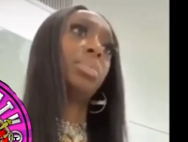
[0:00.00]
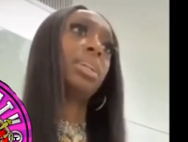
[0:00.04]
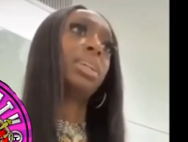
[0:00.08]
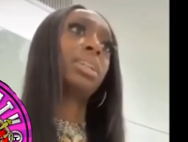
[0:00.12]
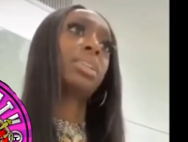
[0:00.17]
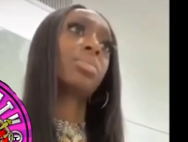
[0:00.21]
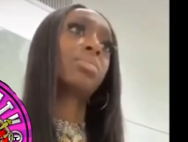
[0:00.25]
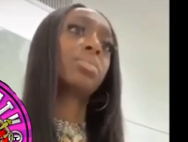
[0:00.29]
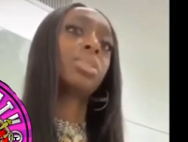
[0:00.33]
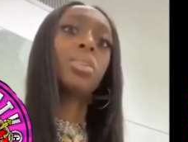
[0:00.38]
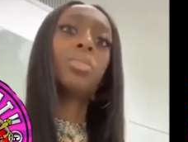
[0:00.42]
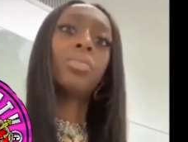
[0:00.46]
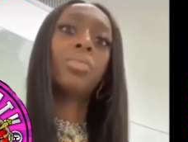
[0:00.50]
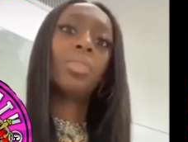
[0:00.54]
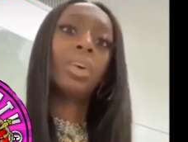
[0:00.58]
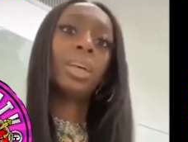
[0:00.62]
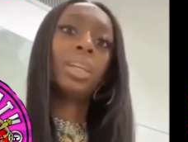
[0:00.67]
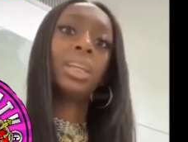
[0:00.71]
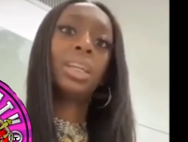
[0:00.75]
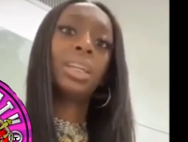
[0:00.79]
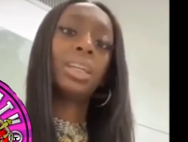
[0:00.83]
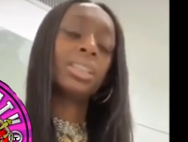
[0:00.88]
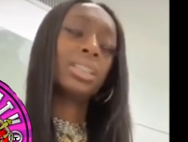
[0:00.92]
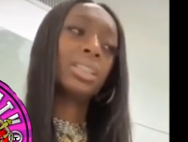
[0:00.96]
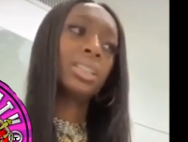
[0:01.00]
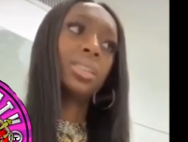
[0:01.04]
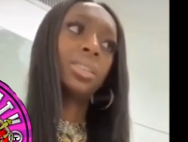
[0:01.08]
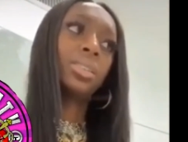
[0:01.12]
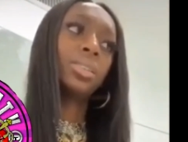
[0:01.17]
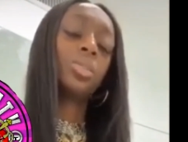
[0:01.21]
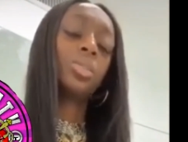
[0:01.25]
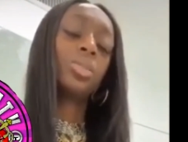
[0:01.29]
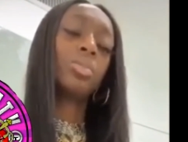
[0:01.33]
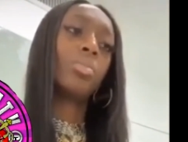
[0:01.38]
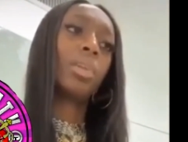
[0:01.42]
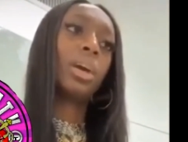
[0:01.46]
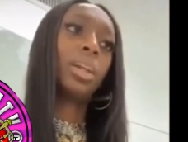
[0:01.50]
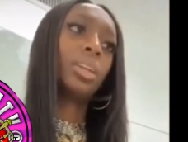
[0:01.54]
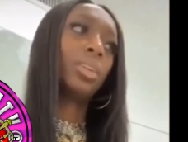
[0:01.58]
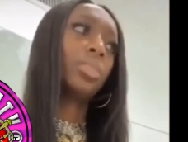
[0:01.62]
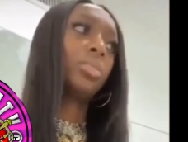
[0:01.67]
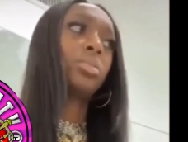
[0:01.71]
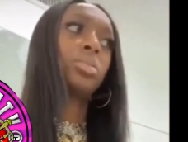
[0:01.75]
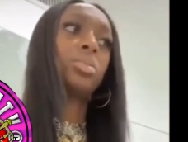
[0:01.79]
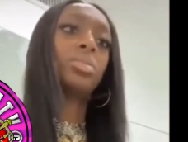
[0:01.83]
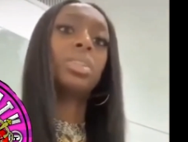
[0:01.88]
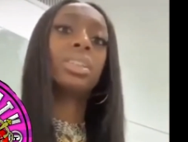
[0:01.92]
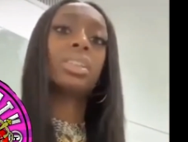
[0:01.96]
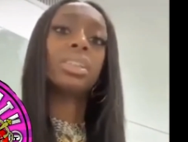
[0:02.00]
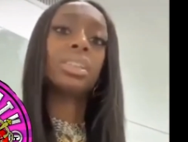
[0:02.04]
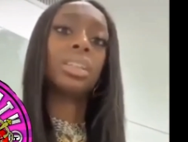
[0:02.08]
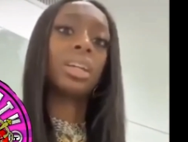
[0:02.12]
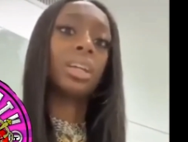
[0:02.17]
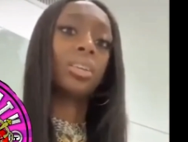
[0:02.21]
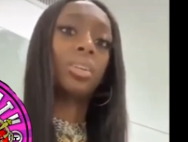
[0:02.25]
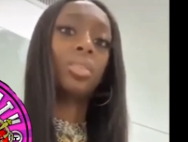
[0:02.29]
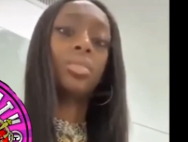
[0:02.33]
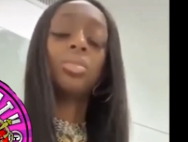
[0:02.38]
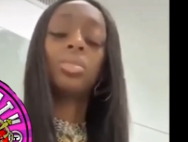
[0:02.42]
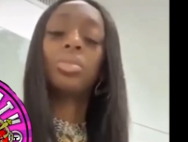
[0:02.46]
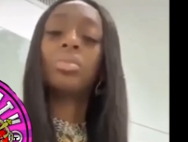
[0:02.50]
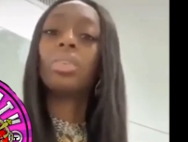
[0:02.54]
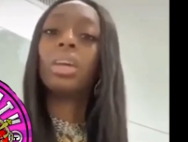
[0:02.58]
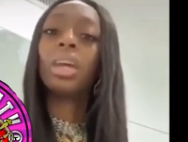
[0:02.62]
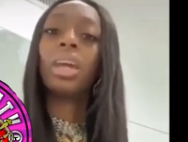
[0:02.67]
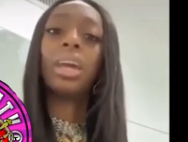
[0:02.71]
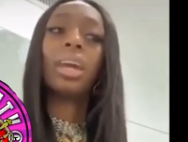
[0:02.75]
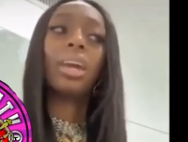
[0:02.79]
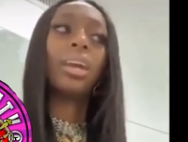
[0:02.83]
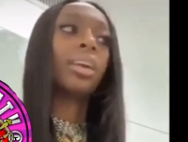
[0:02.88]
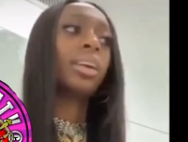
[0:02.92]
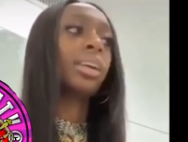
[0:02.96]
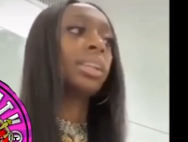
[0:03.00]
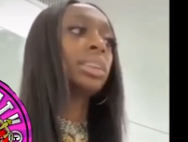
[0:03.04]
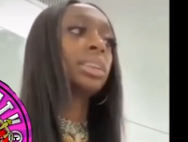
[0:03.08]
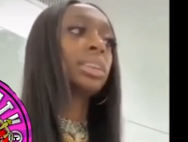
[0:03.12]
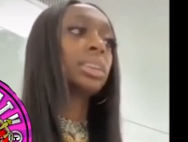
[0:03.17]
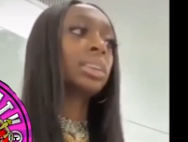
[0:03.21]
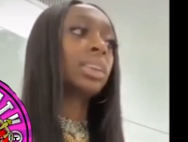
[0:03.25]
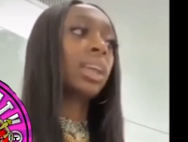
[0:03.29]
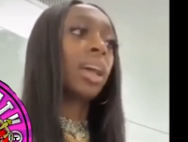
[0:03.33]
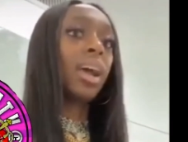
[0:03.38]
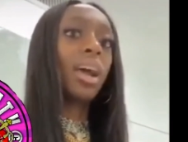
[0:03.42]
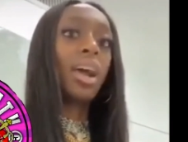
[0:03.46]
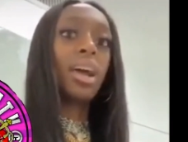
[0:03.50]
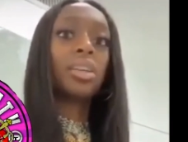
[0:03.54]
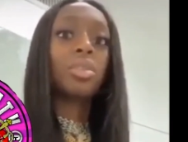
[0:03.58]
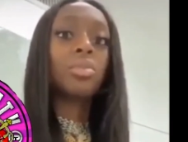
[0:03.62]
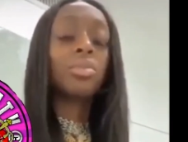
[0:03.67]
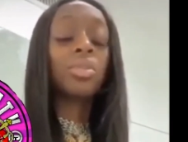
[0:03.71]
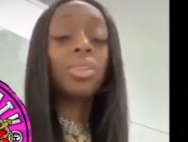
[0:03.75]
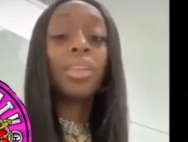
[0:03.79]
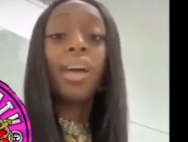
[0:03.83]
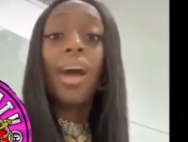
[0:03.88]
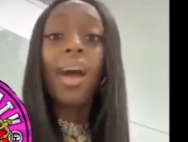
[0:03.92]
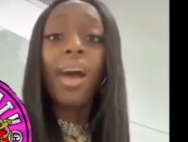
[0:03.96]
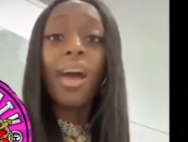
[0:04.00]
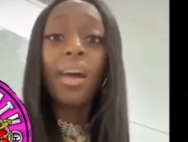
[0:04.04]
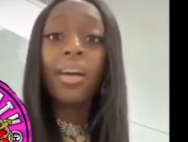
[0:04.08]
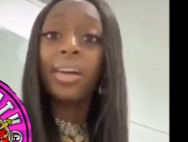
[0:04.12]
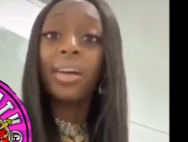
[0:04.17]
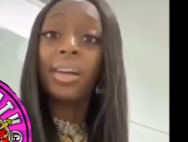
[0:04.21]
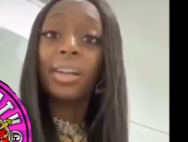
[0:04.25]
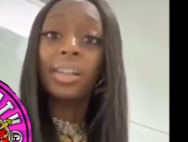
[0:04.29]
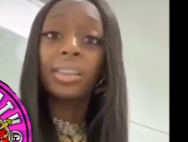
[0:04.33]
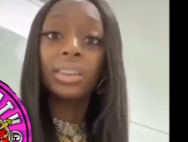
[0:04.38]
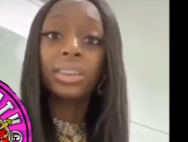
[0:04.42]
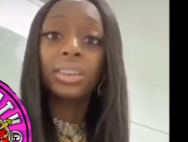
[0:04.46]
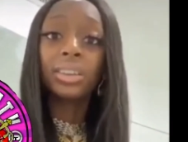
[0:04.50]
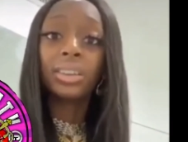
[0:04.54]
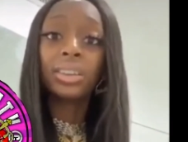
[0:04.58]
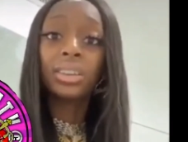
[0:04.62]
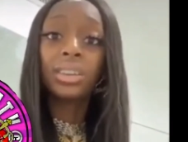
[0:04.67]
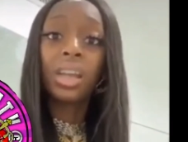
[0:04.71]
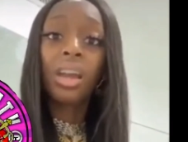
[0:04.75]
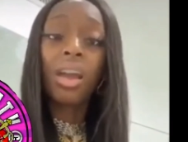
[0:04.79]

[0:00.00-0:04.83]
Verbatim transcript: because I'm so funny and just assume I don't do this and I don't do that. I do a lot.